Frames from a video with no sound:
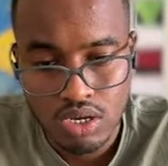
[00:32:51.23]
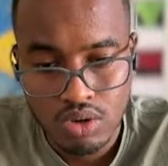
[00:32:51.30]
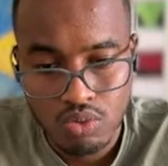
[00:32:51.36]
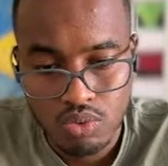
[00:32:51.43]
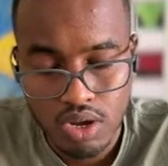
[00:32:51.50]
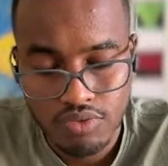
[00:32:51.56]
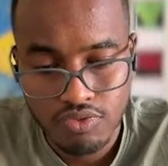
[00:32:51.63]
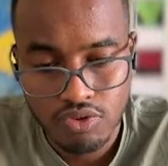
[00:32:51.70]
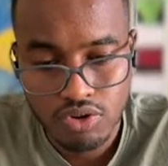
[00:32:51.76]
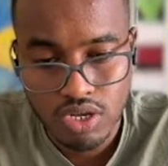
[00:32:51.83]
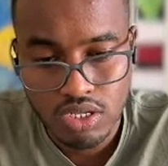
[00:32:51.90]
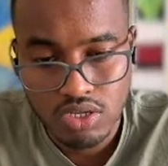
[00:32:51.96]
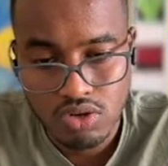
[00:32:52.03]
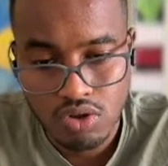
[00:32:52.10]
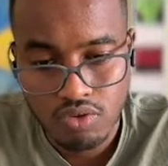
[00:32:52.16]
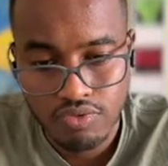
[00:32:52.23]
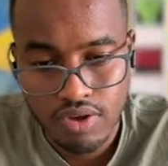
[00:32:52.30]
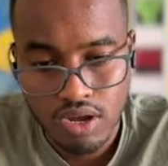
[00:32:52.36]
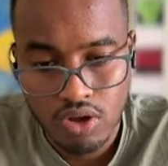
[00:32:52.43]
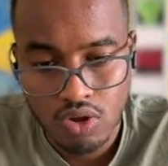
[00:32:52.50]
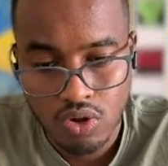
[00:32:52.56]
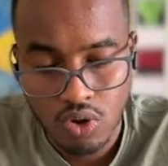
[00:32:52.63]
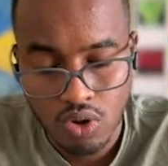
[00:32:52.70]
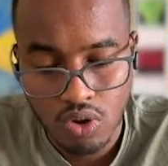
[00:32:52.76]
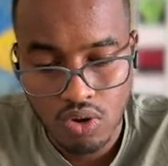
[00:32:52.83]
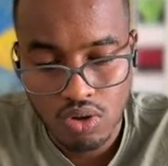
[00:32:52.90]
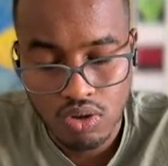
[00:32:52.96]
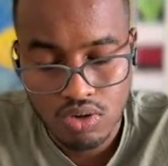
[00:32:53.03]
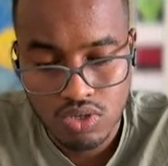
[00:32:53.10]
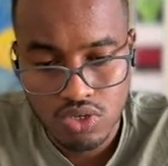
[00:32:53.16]
we have created
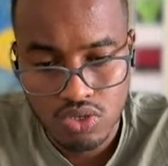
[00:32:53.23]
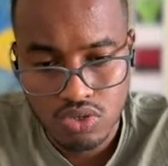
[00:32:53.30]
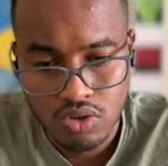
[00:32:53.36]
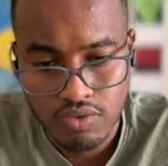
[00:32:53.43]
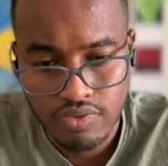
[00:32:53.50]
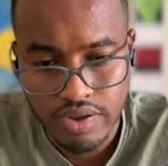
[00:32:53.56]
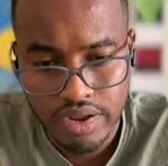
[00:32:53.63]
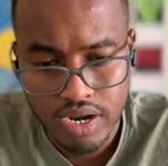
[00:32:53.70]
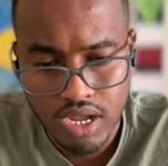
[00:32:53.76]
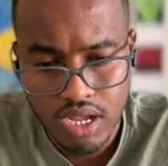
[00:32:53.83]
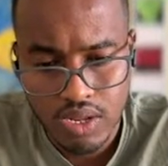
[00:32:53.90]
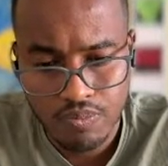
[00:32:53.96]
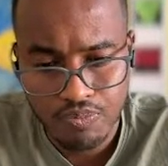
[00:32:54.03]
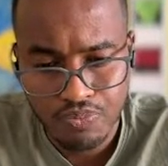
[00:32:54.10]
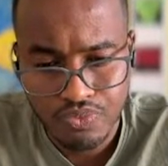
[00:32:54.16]
also so far